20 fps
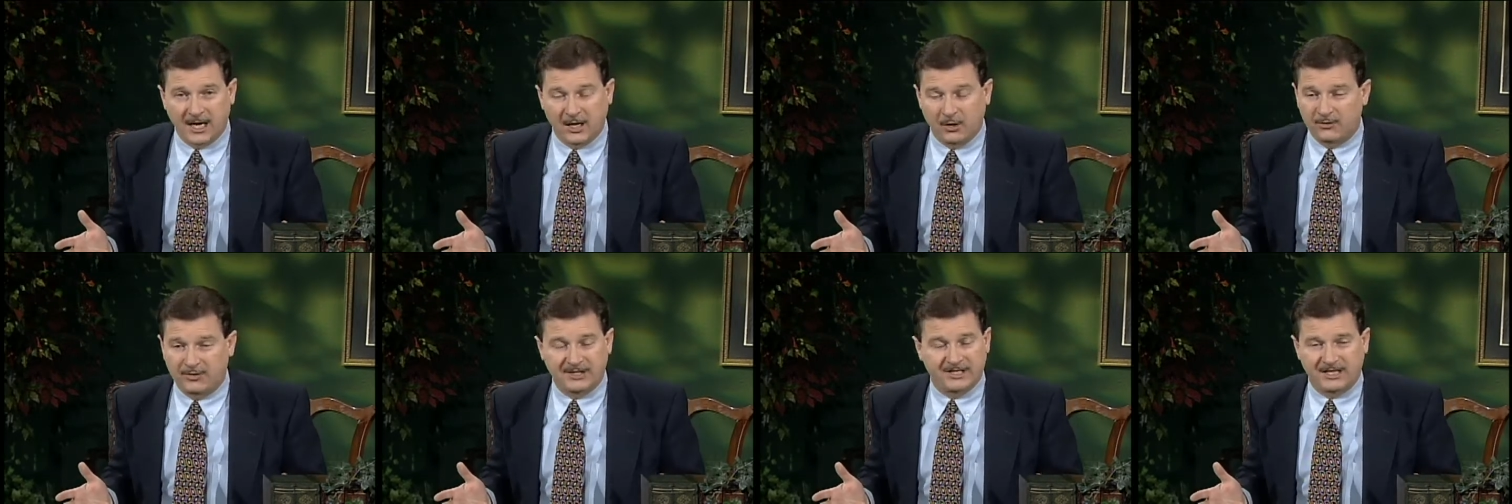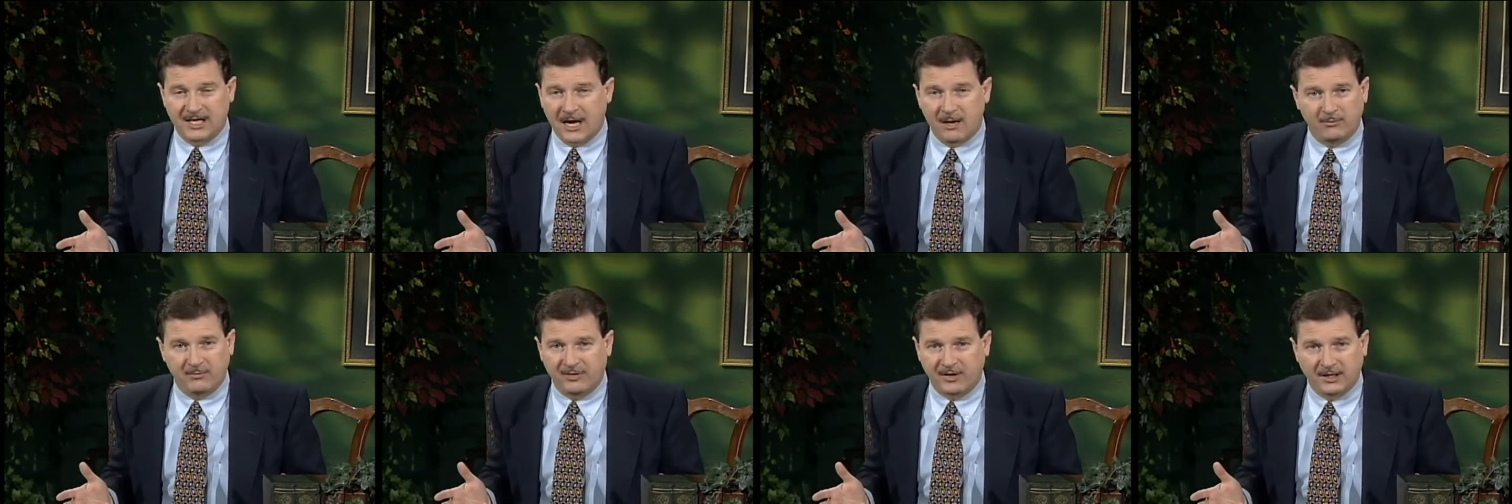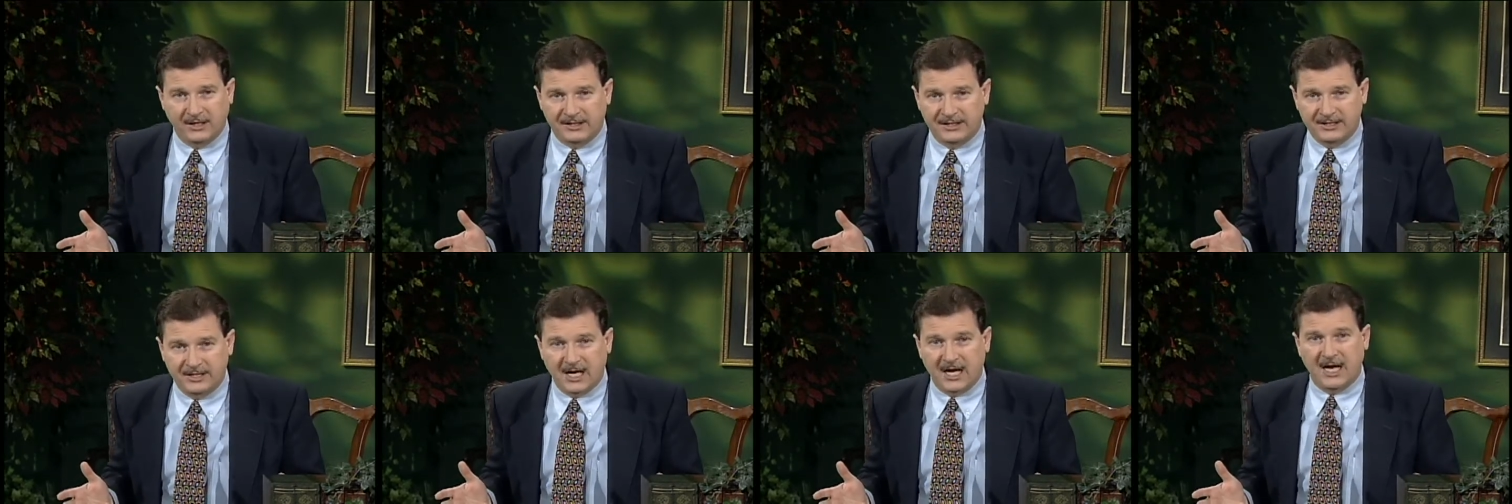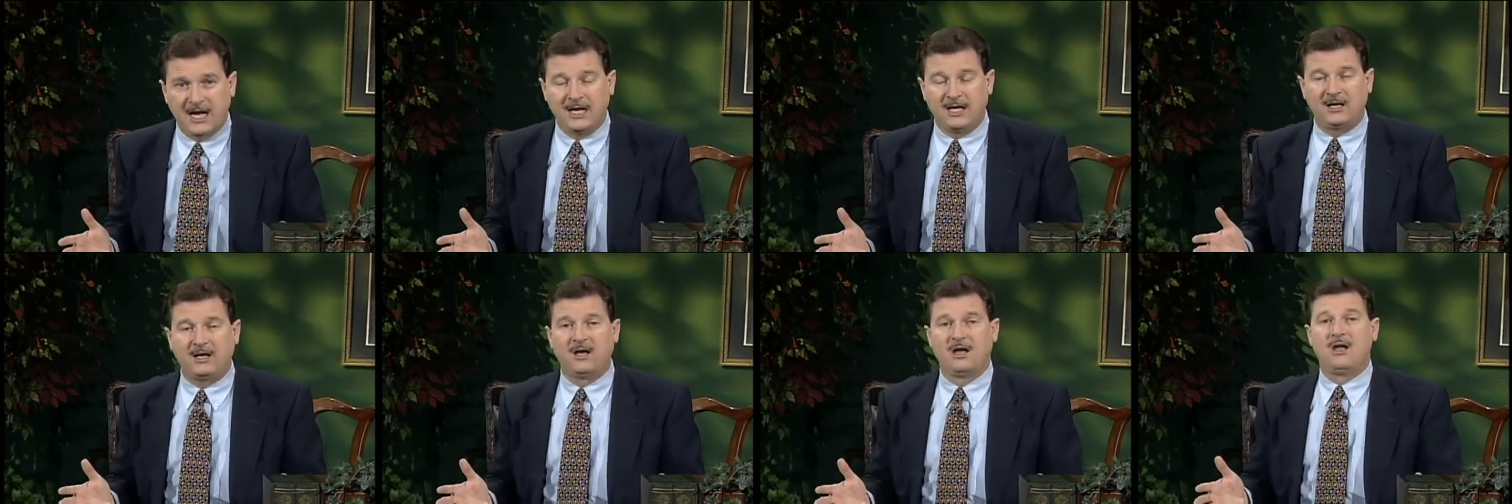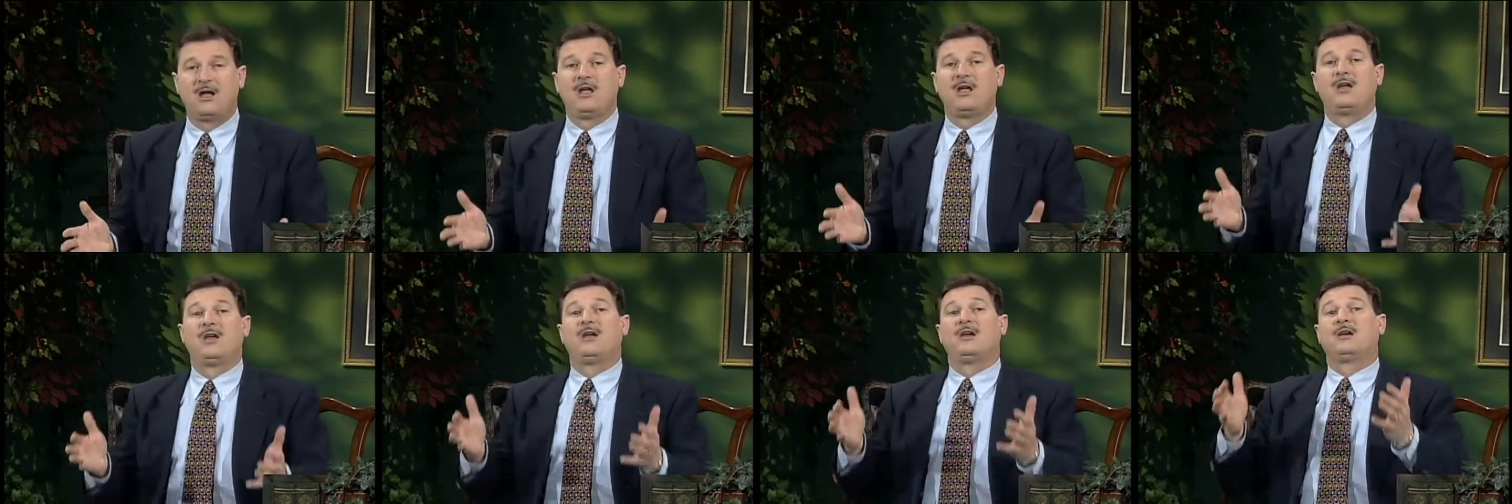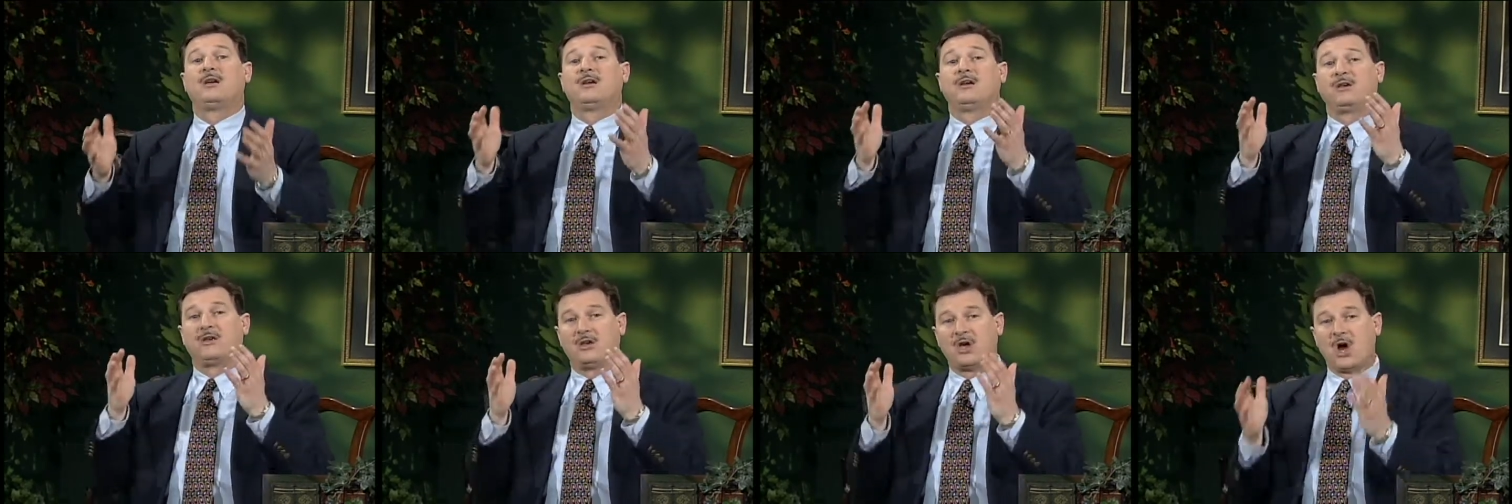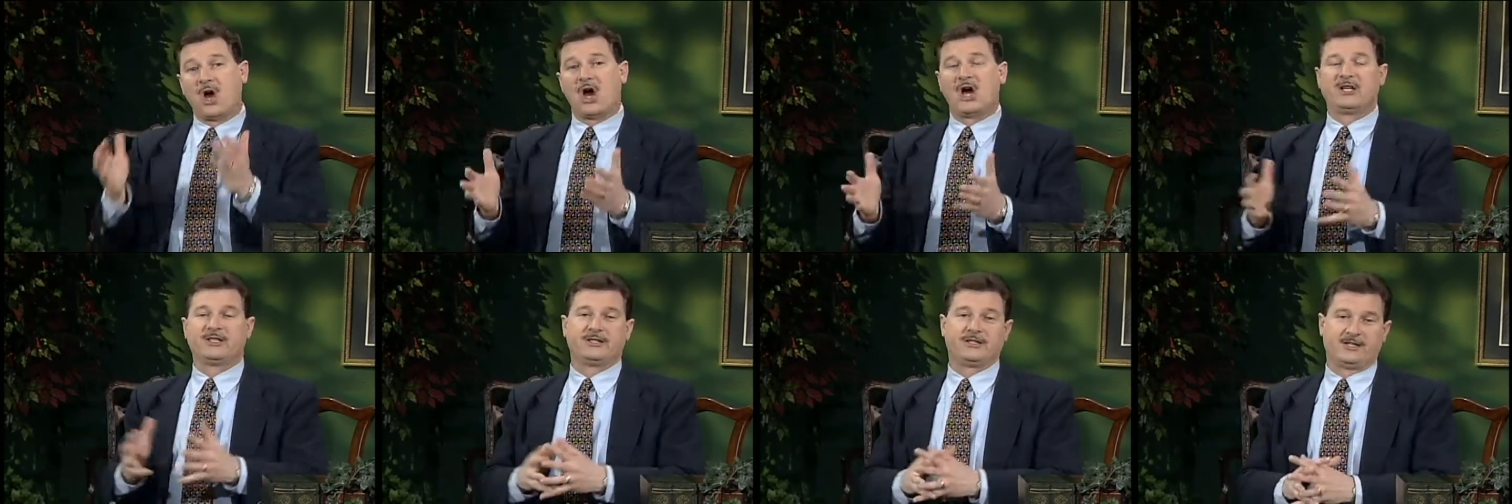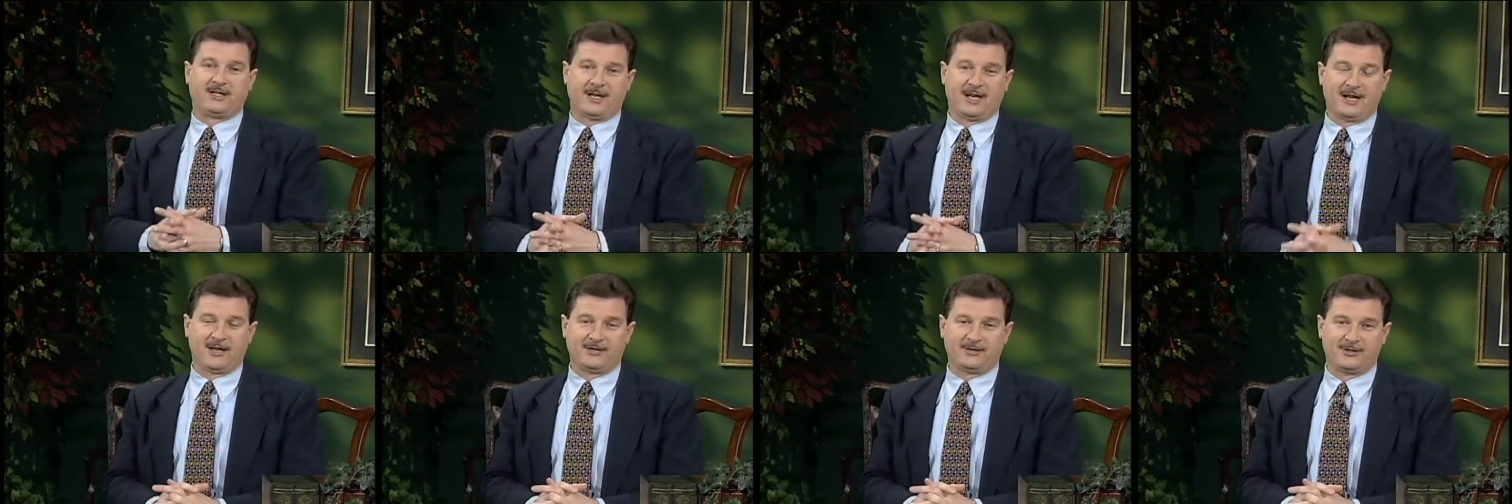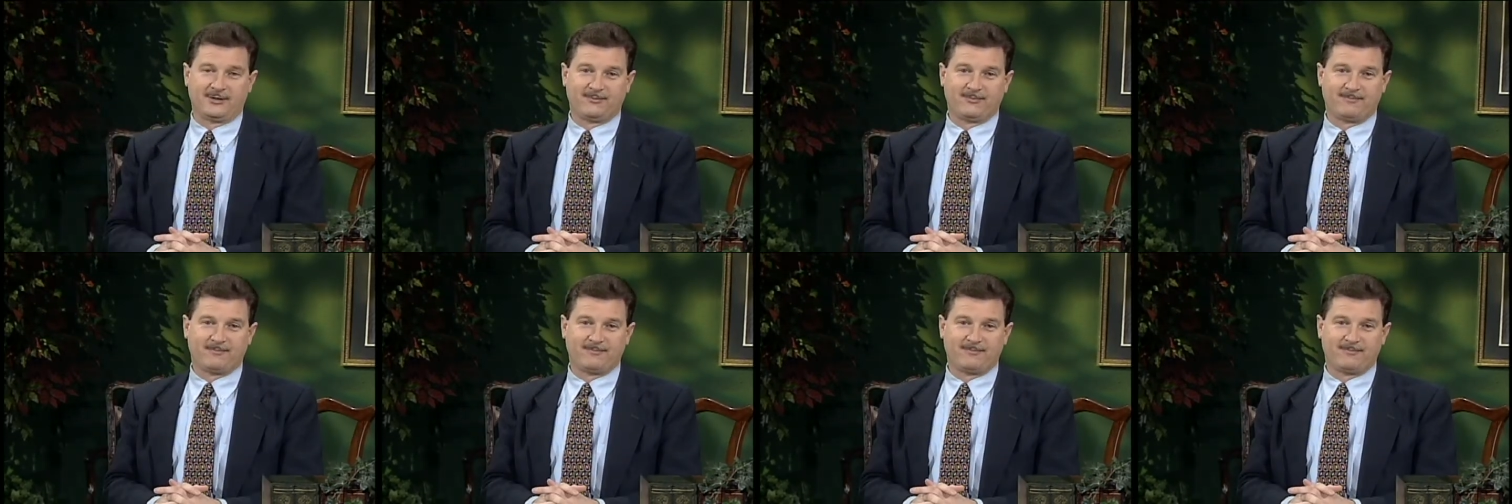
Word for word: or the same thing as saying, God says.